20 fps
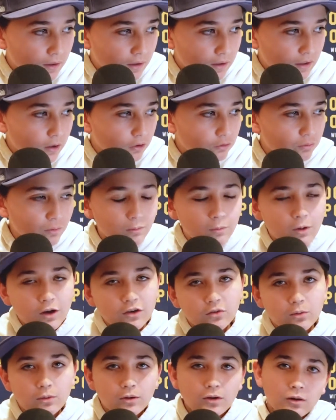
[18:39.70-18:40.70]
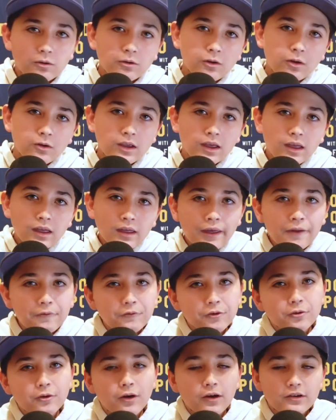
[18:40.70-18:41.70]
Here's one where I sort of got wrong.
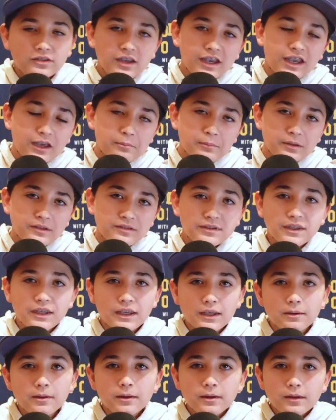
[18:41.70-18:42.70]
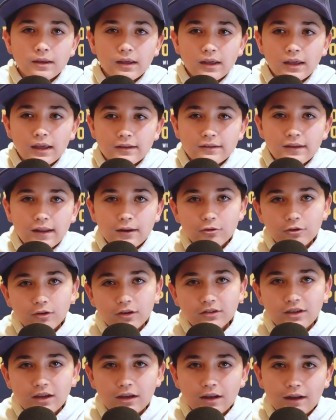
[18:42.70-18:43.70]
Henry Ruggs, I gave him a C. And Henry
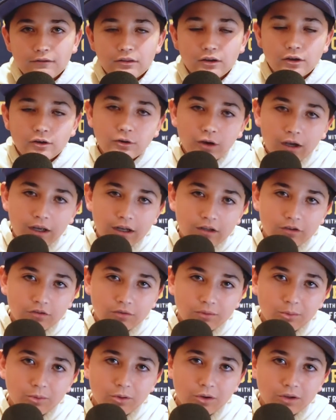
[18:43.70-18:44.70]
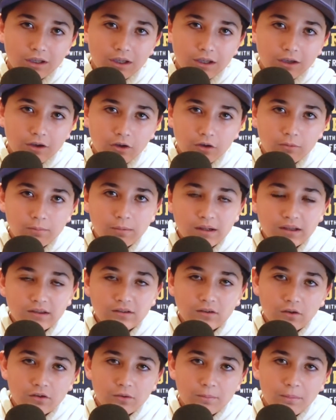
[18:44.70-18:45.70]
Ruggs didn't have the greatest rookie year, but he
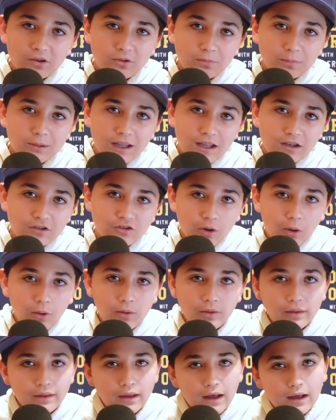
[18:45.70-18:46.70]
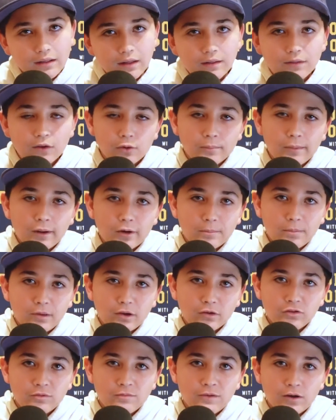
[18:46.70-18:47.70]
still has a bunch of potential. I thought there were better
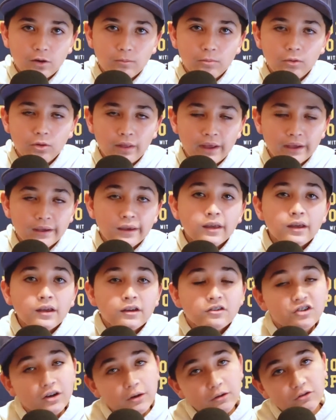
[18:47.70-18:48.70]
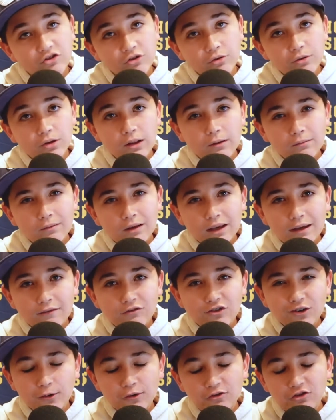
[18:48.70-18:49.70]
players available, like Jerry Jeudy. I gave
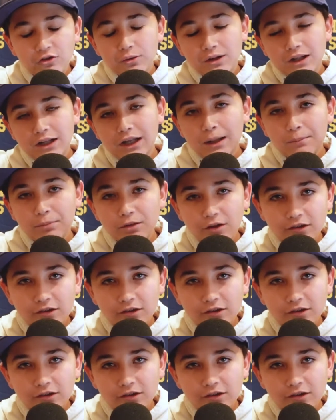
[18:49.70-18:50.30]
Jerry Jeudy an A+.